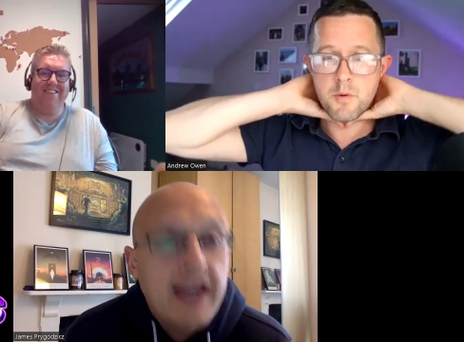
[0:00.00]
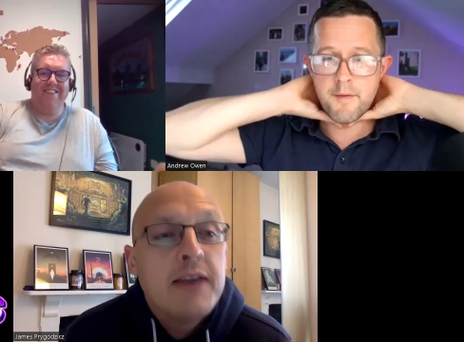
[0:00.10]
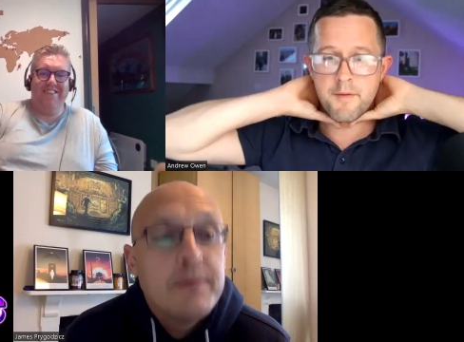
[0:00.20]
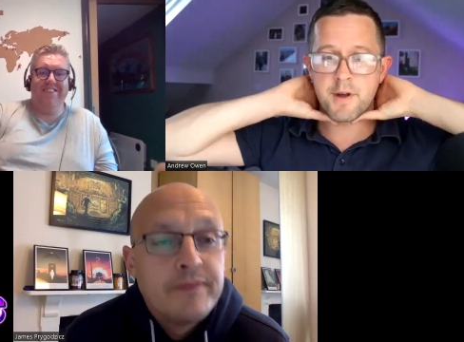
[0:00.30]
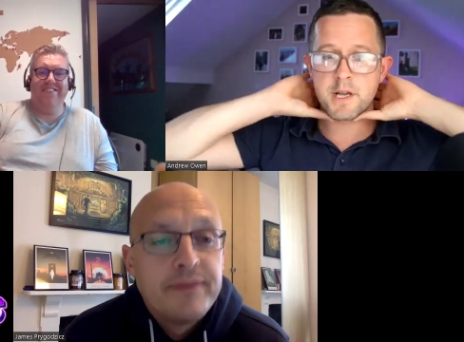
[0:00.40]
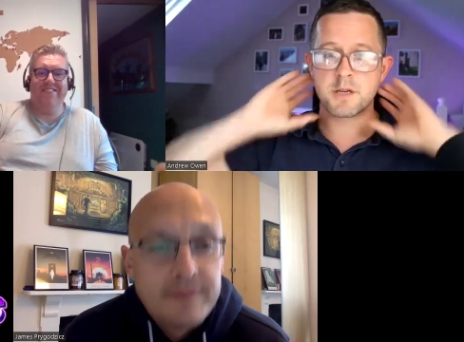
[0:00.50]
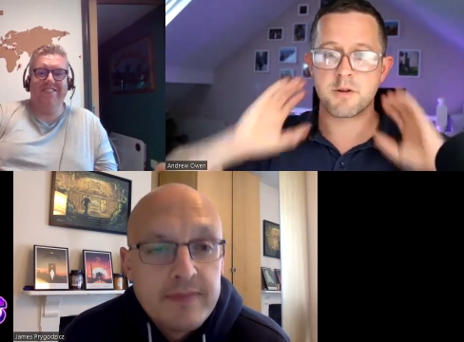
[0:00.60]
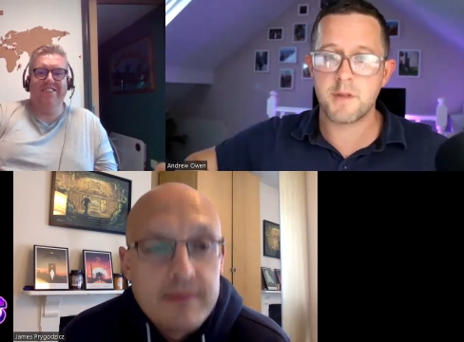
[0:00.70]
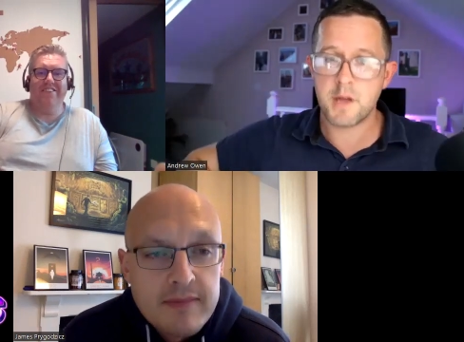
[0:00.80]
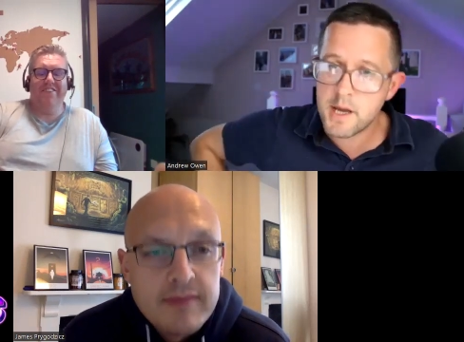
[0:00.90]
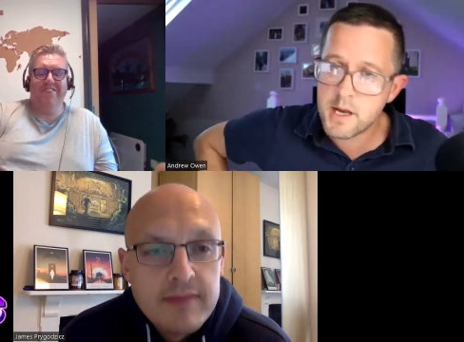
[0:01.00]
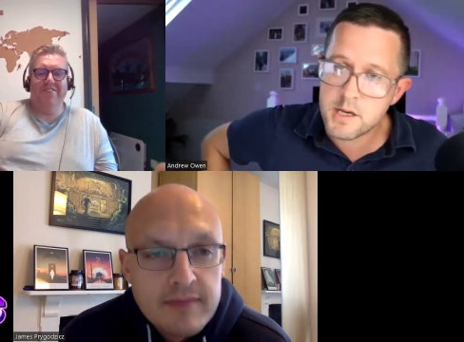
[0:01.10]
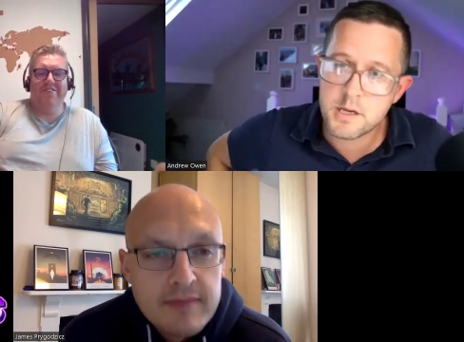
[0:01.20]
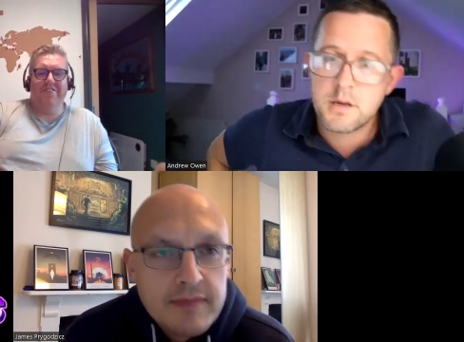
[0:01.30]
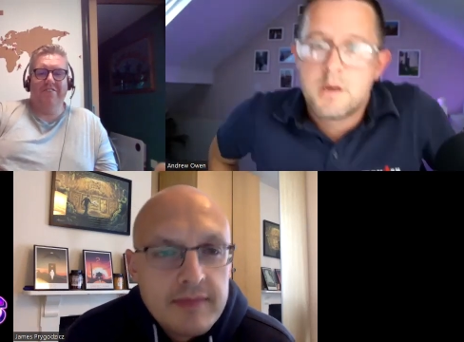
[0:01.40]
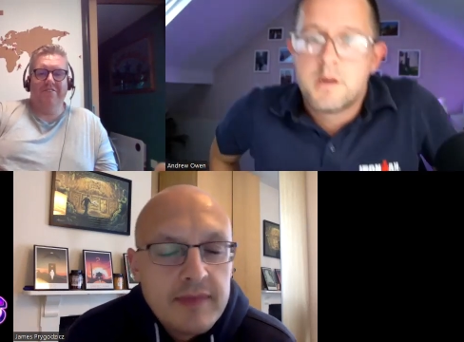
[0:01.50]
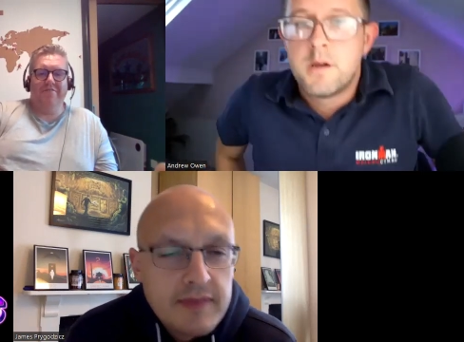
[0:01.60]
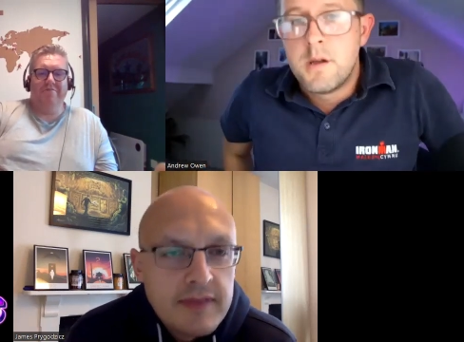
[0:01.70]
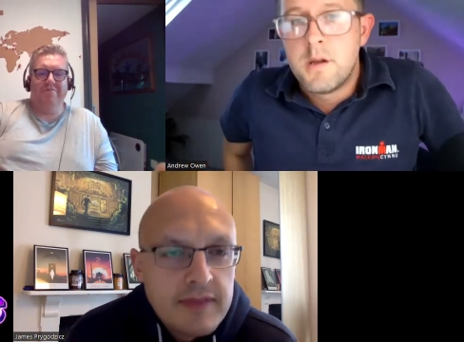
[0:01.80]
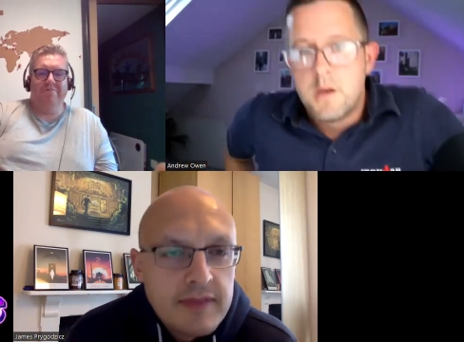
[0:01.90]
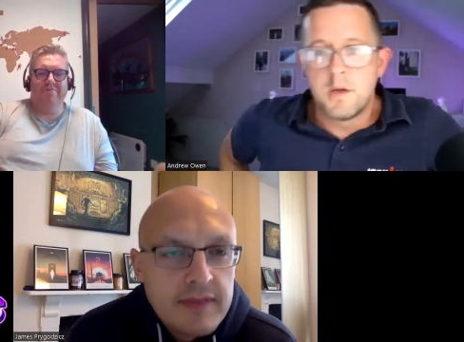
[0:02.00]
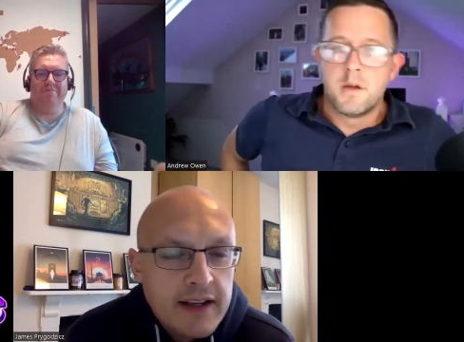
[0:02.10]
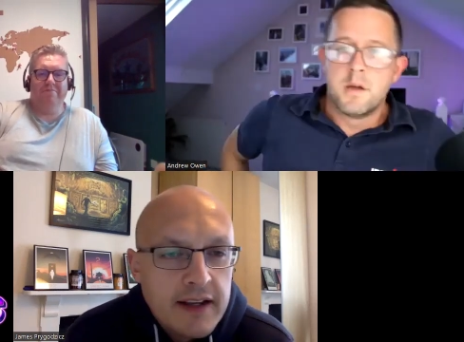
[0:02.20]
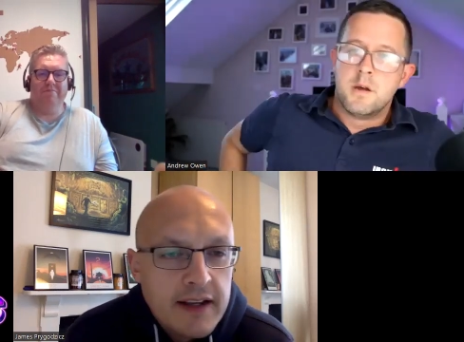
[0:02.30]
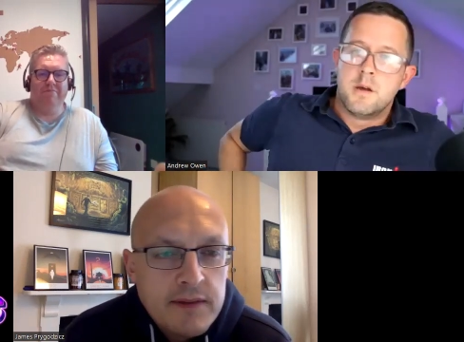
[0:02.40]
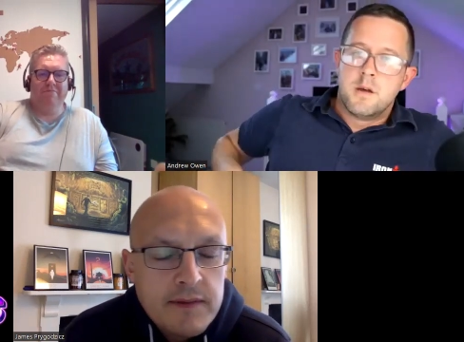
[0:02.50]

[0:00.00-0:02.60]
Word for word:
Speaker 1: have the rings around their necks. Yeah, yeah.